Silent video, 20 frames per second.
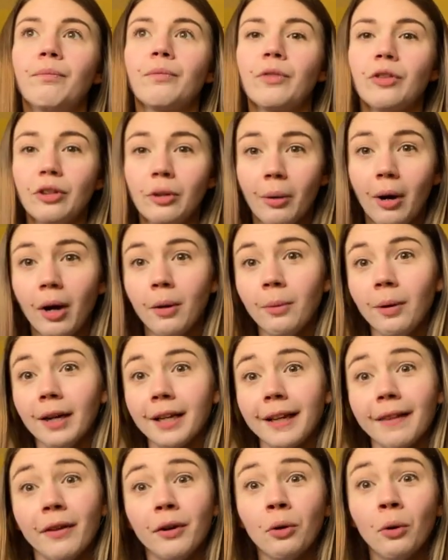So I
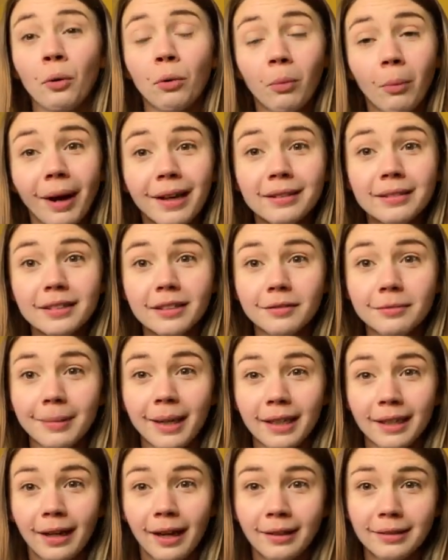work in the northwest of
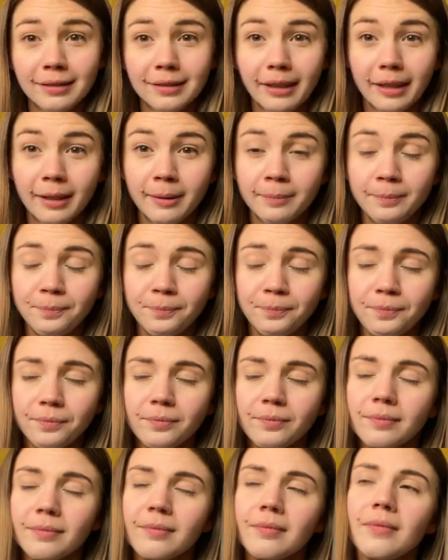Madagascar,
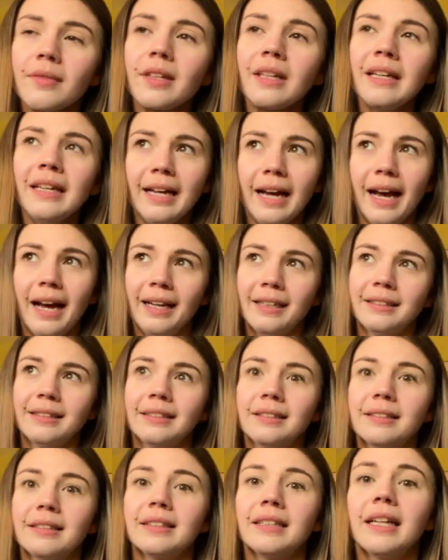
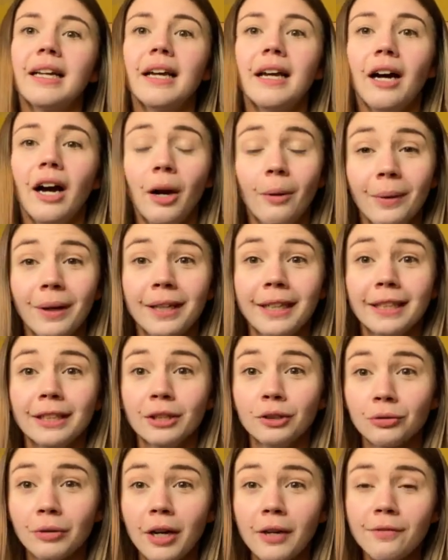and I work in the
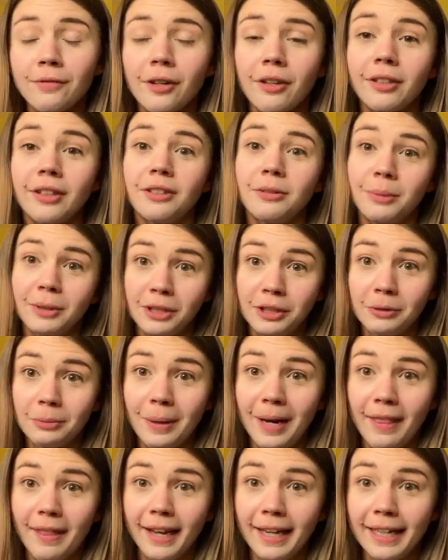dry forest, which is
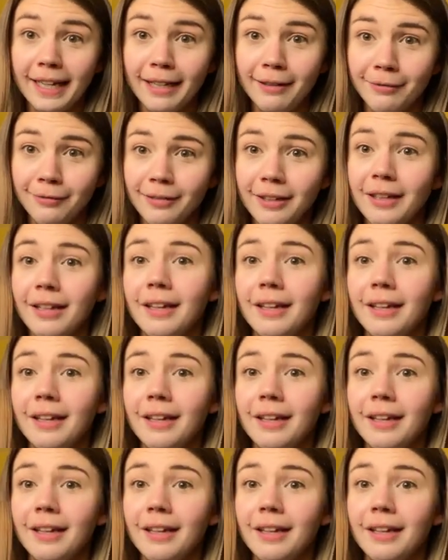where they live.